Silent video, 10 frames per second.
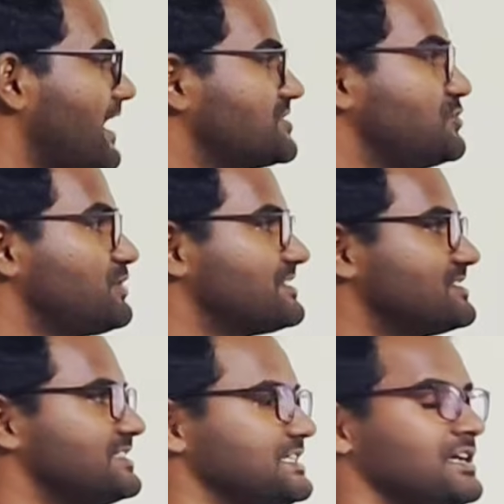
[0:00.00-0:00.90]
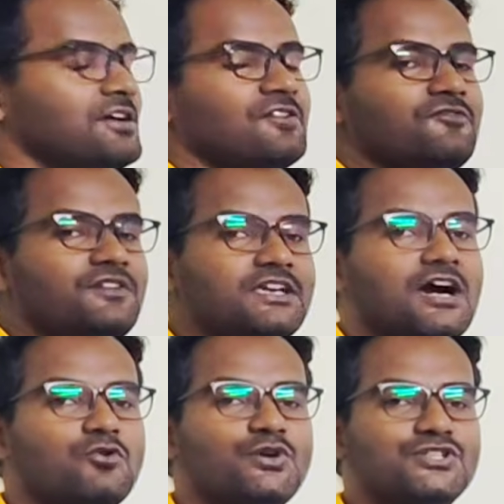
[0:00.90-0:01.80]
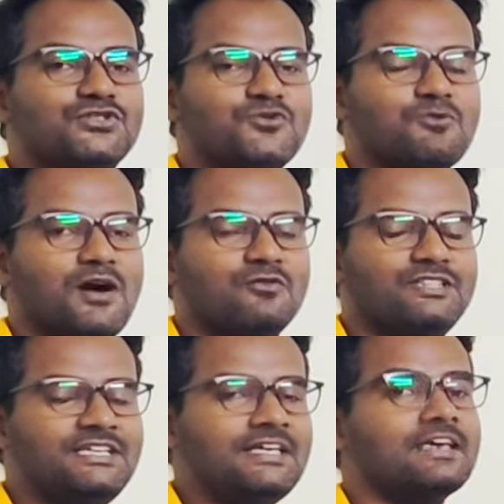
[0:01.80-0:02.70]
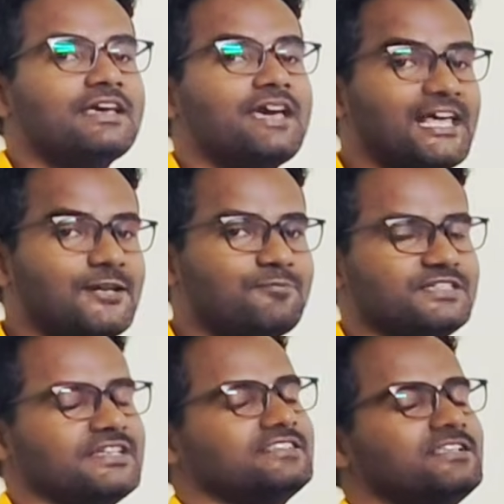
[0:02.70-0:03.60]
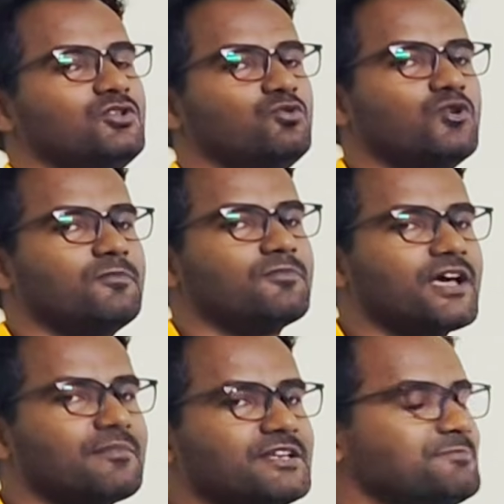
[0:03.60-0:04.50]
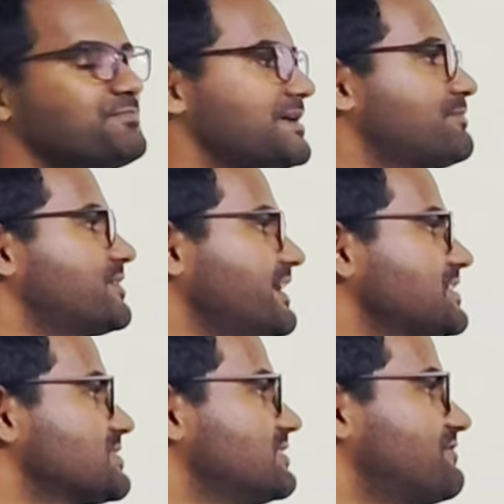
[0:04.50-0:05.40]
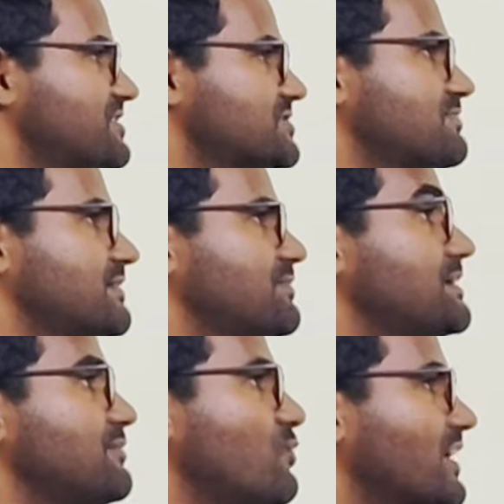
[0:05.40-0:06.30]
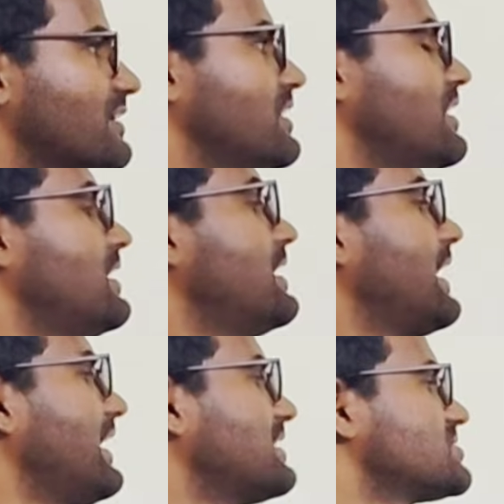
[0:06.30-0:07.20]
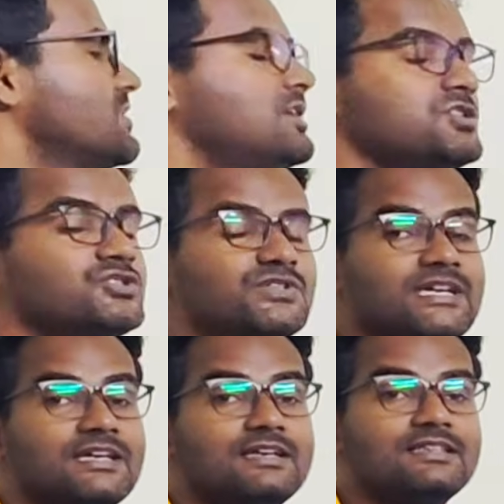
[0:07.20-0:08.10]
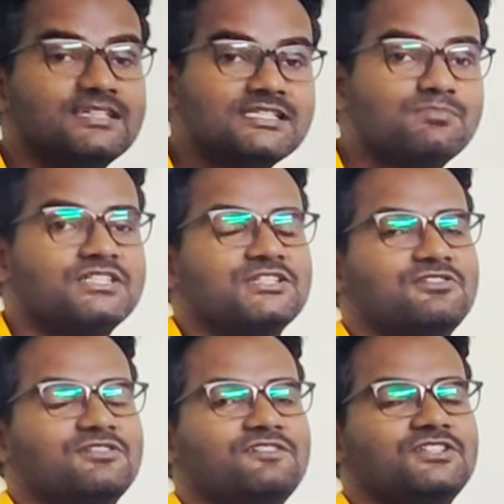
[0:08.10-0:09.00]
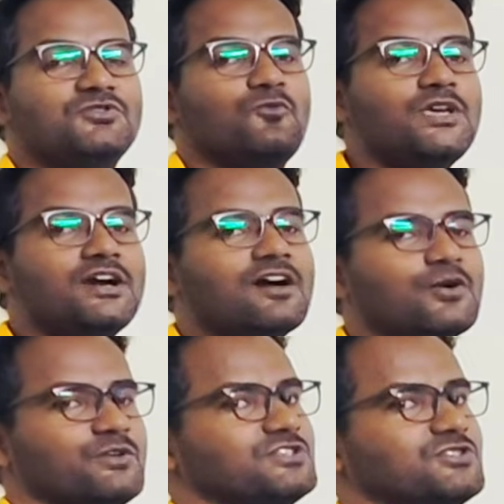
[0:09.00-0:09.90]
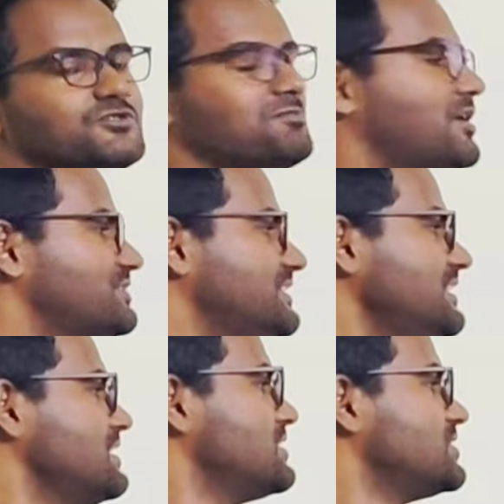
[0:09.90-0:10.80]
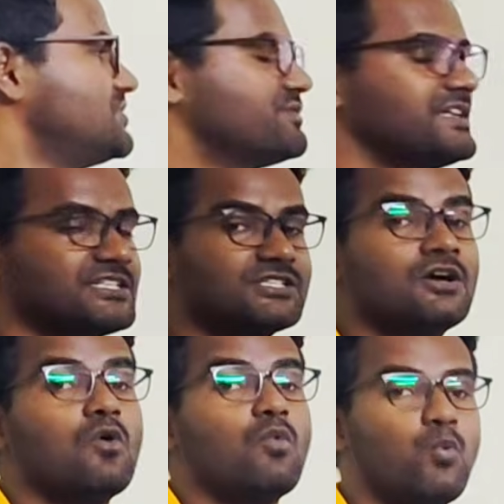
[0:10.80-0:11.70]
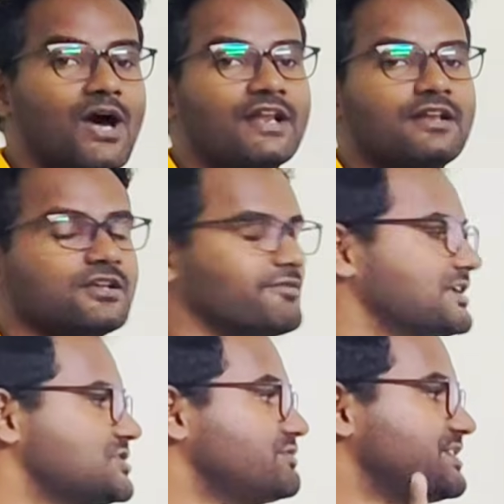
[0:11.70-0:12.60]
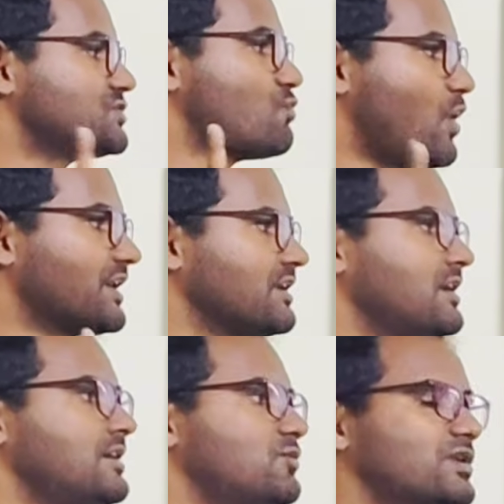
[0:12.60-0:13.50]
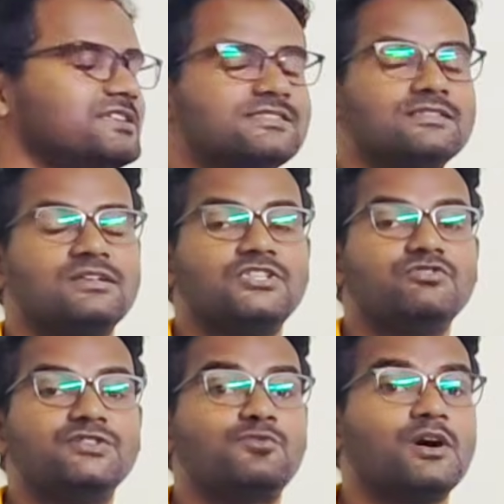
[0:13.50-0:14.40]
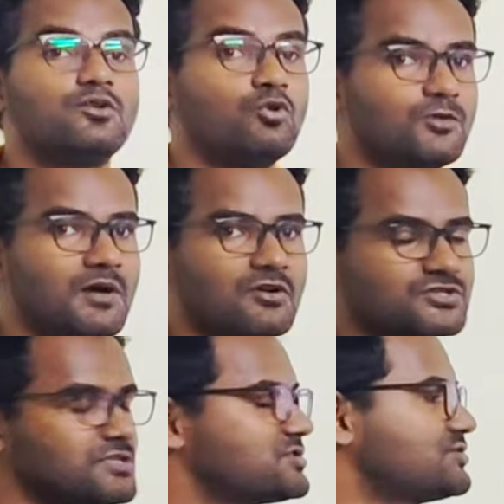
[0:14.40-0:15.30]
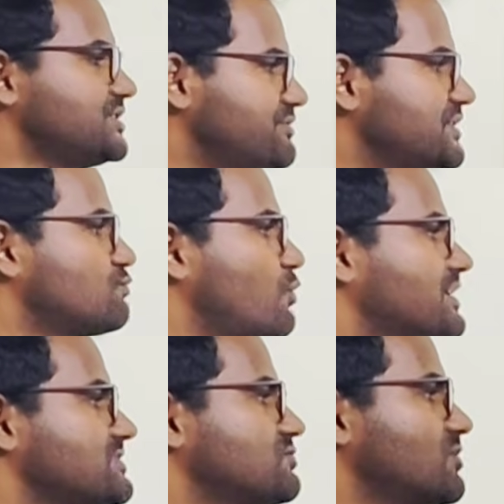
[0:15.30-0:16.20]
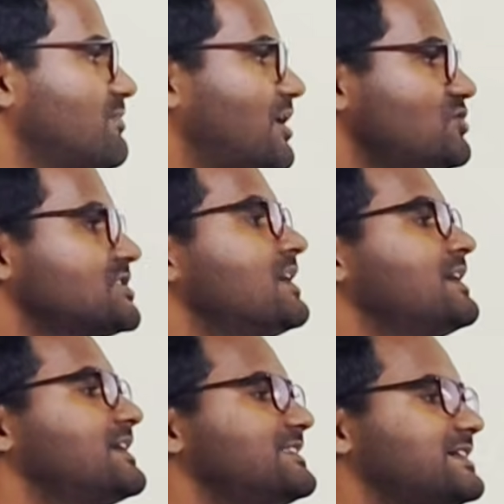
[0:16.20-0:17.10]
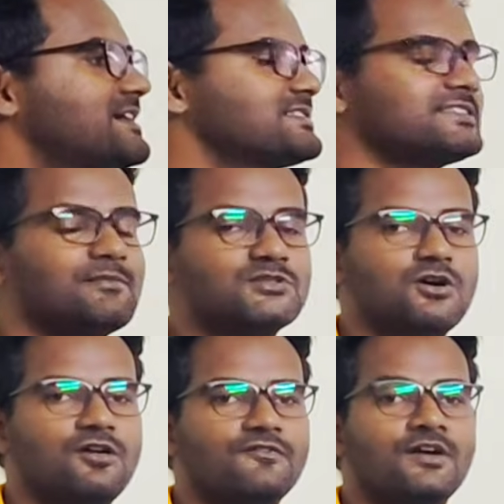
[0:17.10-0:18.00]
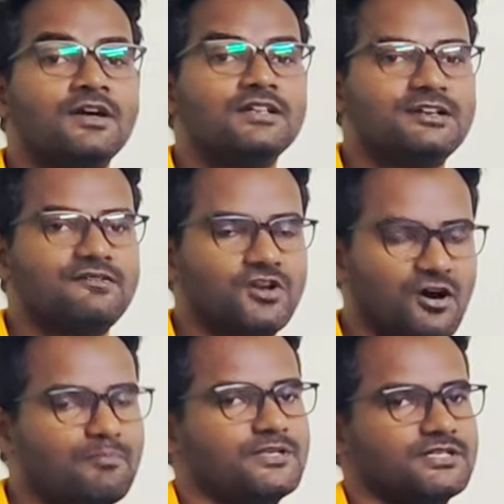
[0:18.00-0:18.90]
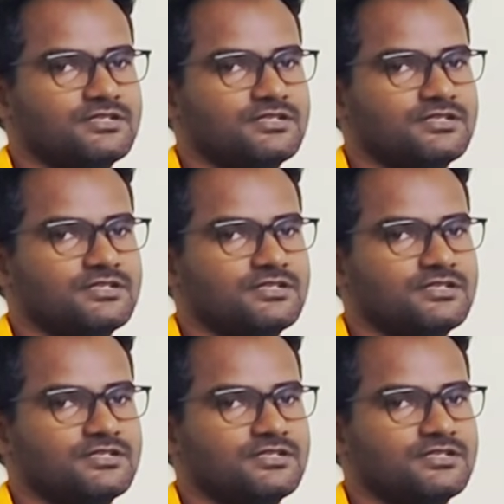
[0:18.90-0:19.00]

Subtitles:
as you can see, we are going to talk about the LP, that is the lower primary paper, right? The first paper one. And today in this particular video, we are going to talk about the unit 1, right? Unit 1. What is unit 1 all about? So unit 1 is all about the concept of development.